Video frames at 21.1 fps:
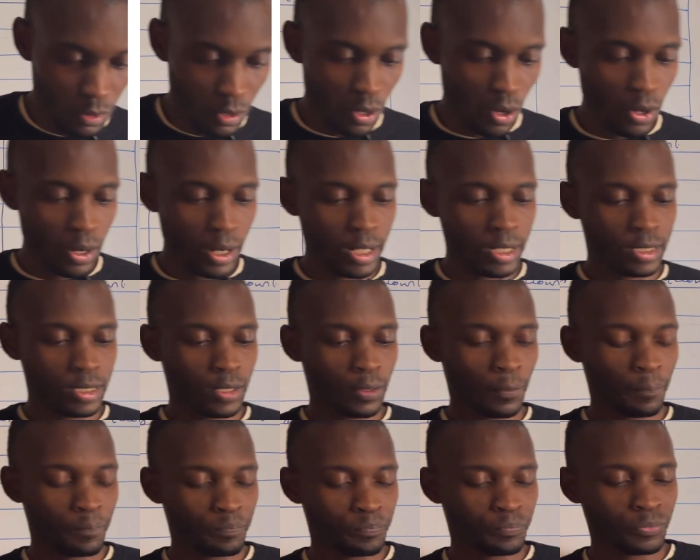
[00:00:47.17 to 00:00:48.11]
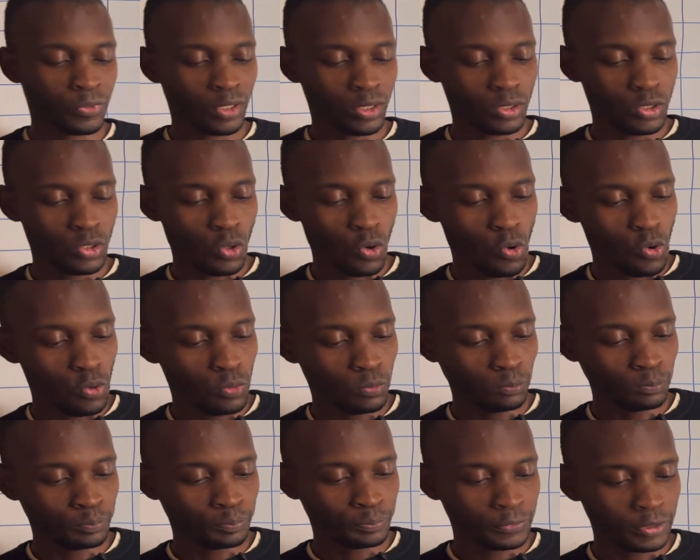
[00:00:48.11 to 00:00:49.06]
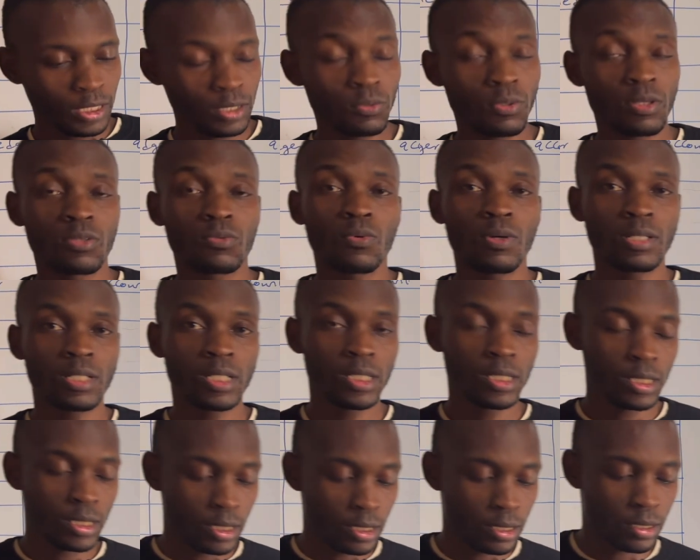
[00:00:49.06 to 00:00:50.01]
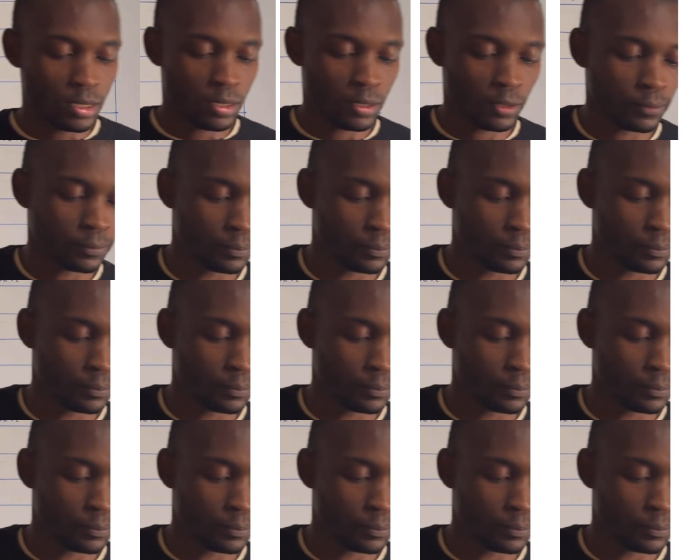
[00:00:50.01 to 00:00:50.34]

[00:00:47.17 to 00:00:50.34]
all right so it was question six